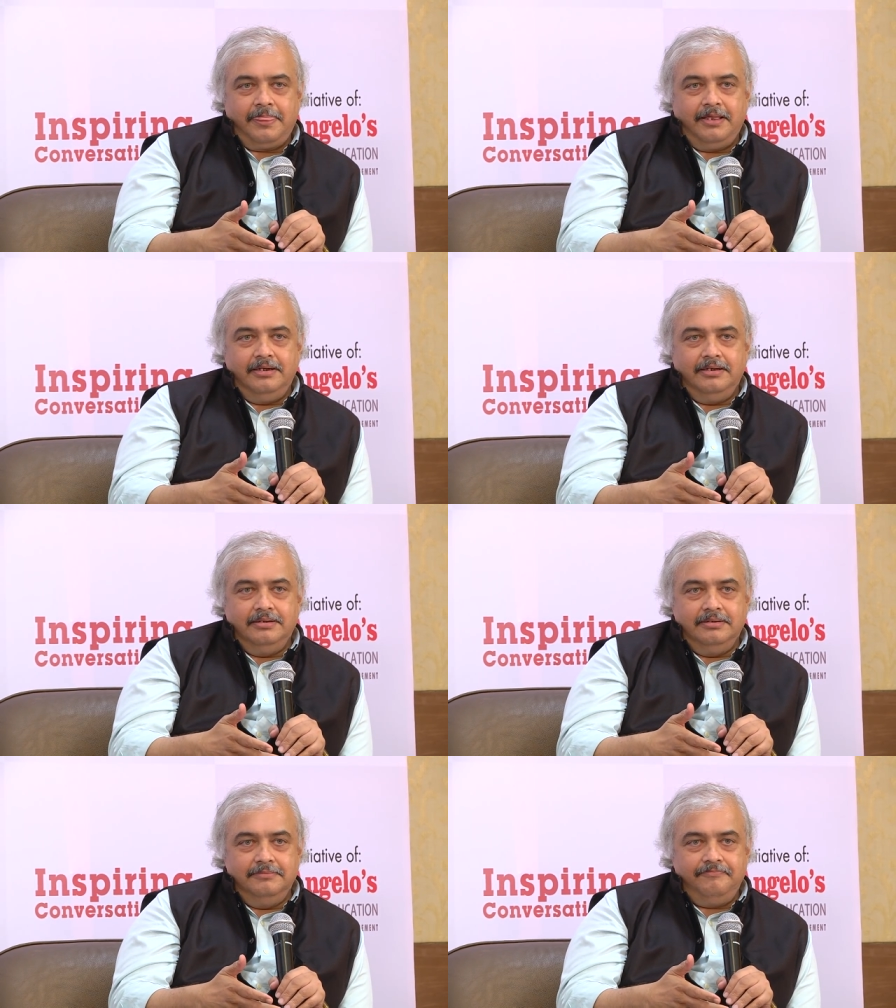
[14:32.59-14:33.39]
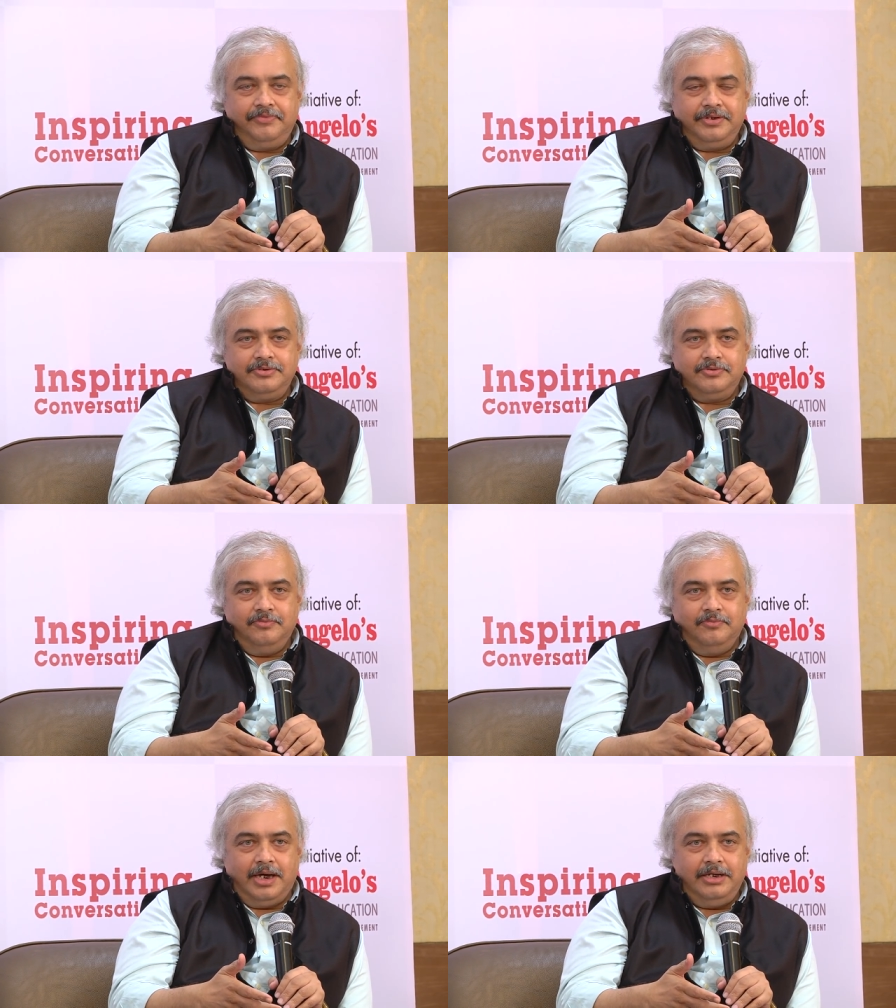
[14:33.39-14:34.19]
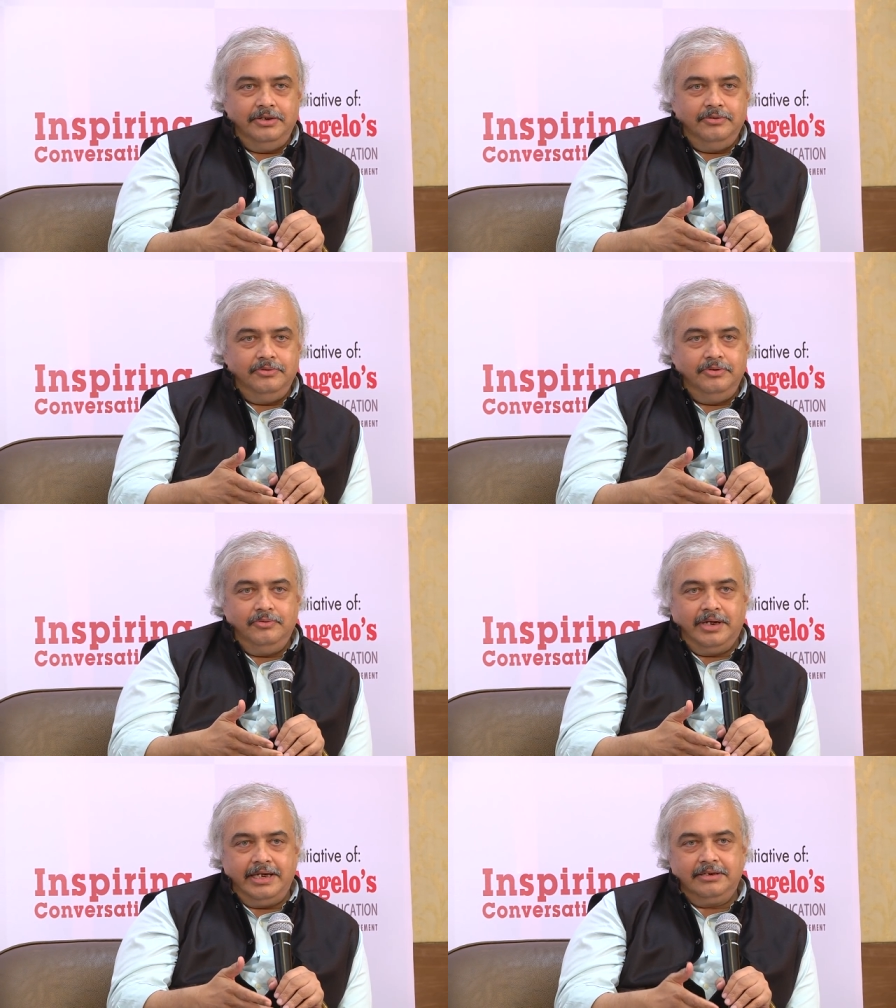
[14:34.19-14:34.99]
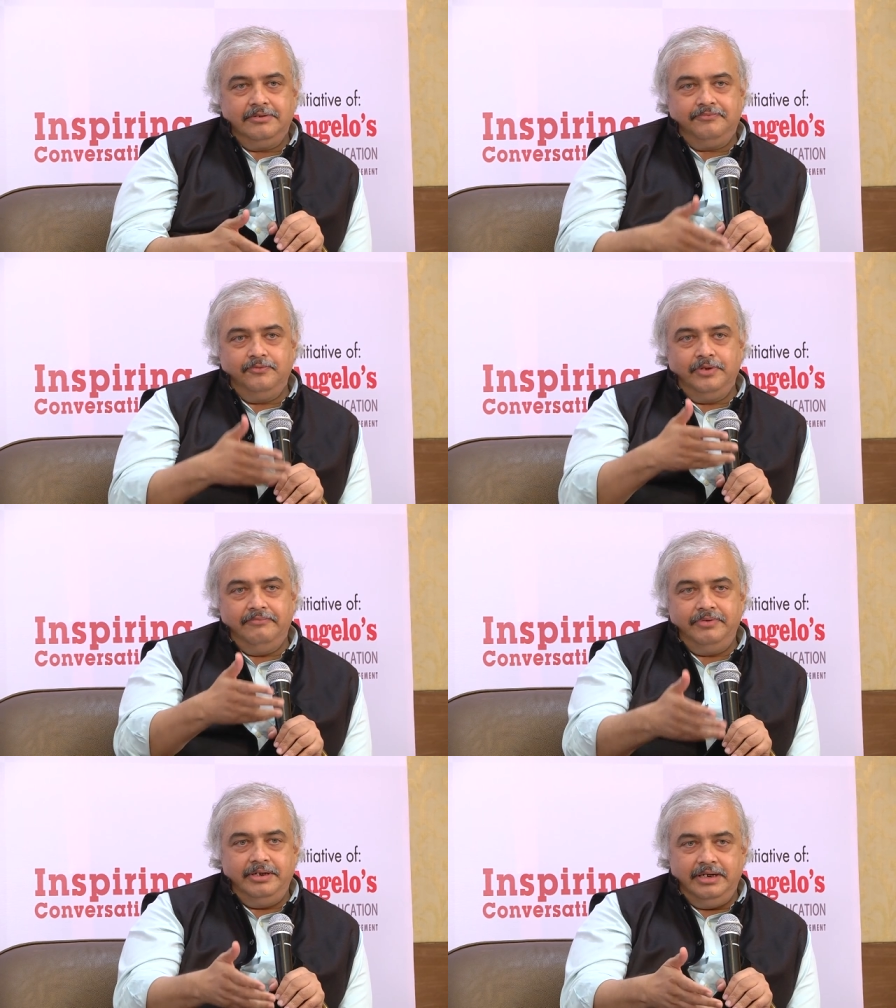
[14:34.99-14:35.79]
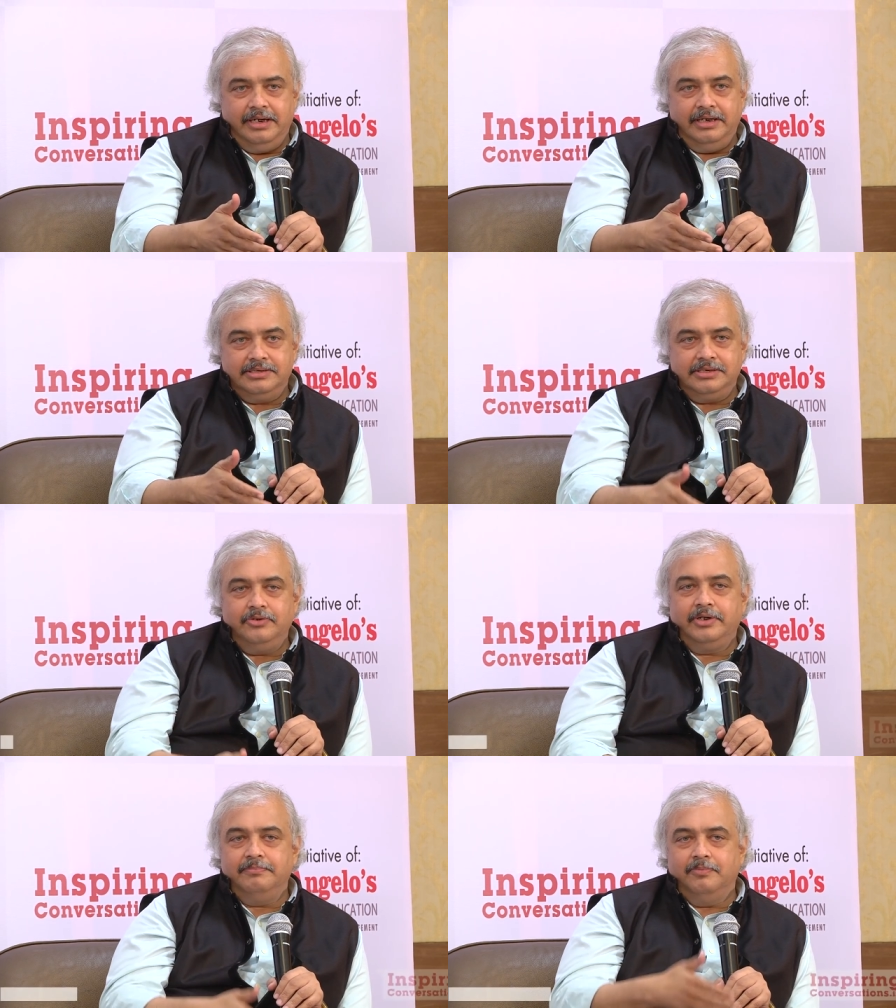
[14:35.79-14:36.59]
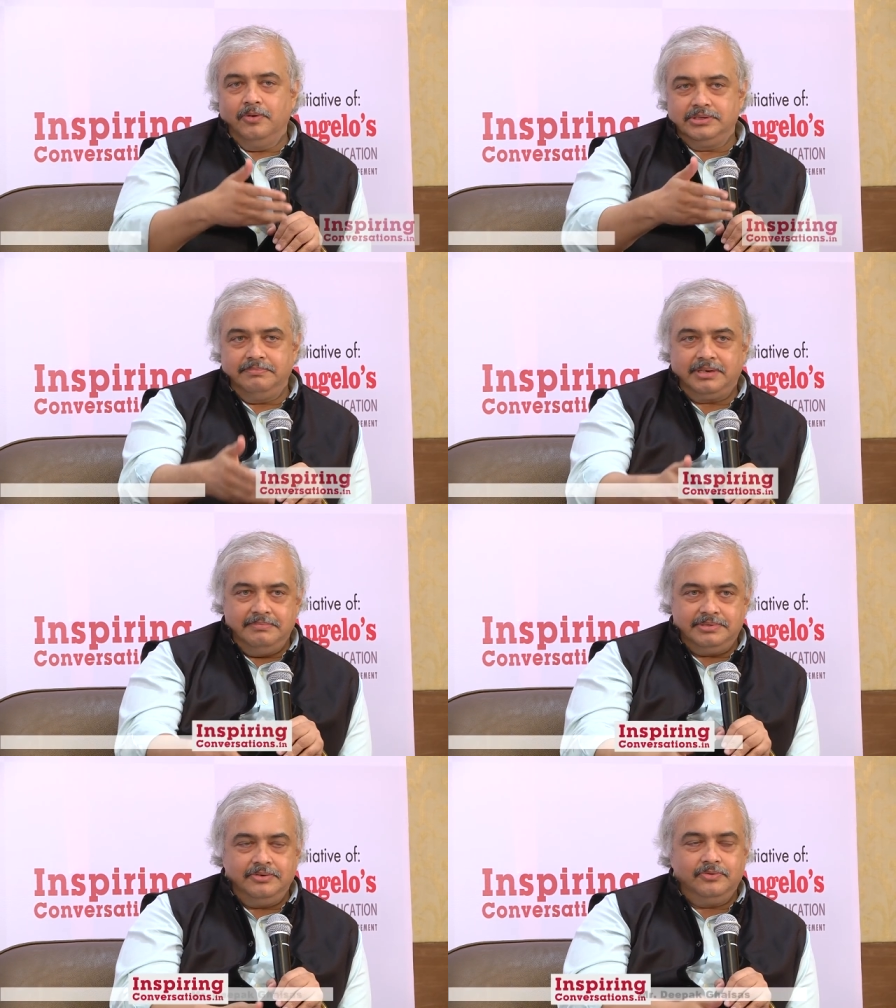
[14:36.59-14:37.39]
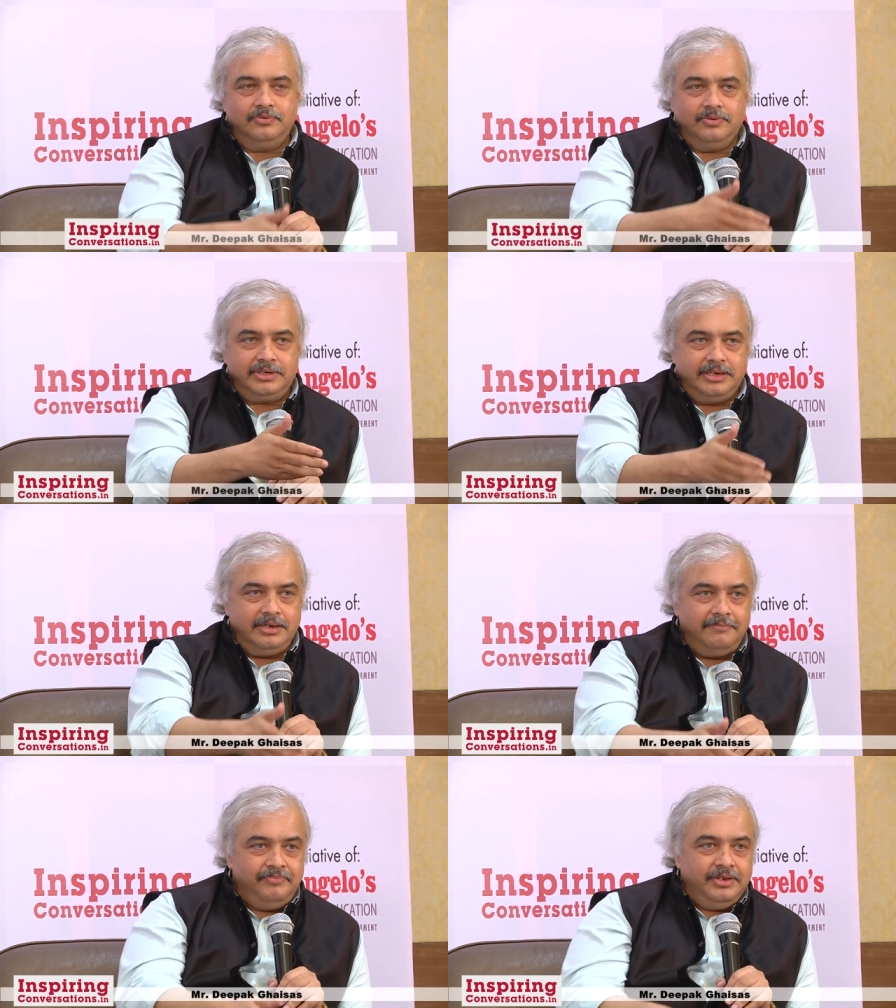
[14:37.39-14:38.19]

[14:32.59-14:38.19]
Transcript: Uh, so why you, you, like the food every day and still you get bored sometimes when you go to the hotel.